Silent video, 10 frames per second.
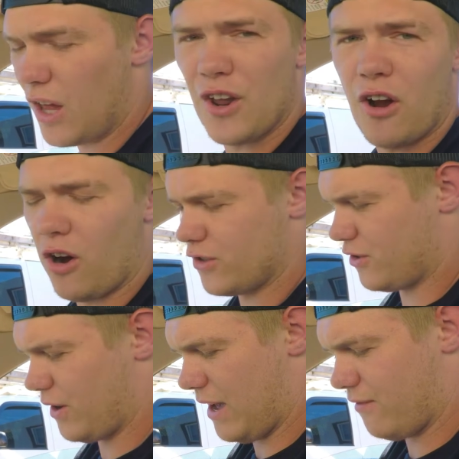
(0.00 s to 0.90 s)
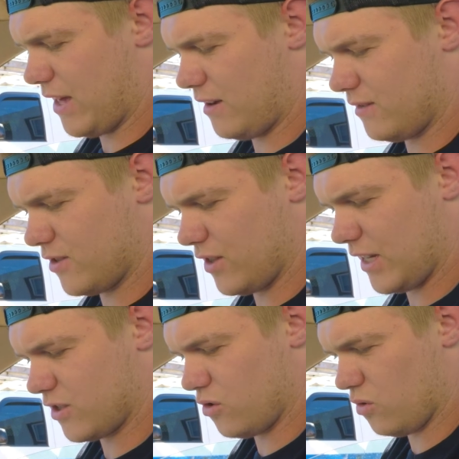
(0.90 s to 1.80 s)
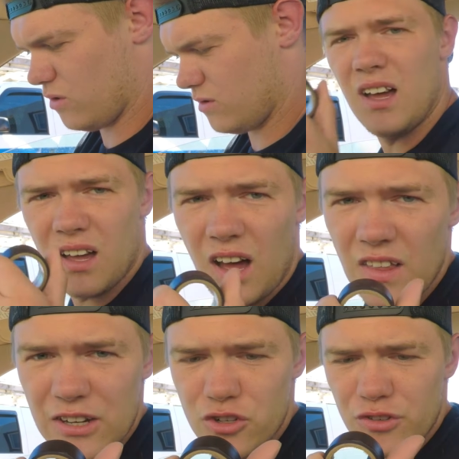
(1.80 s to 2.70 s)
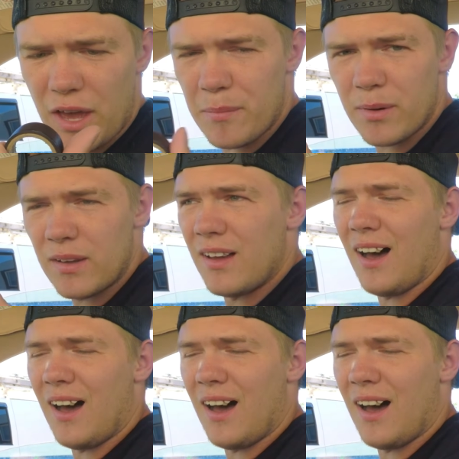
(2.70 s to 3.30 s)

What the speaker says: A lot of cars don't have that, so that's cool. Electrical tape.